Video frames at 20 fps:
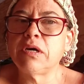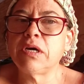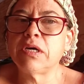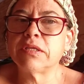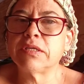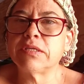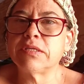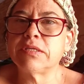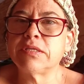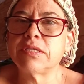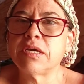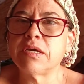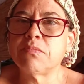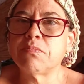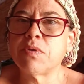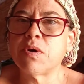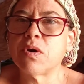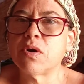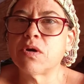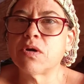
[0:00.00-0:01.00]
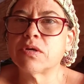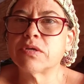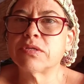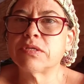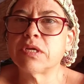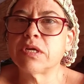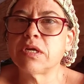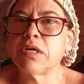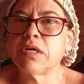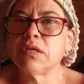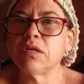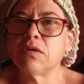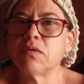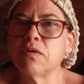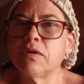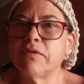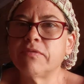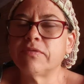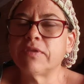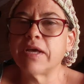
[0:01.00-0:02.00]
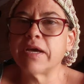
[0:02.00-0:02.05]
at the state parks that I know of.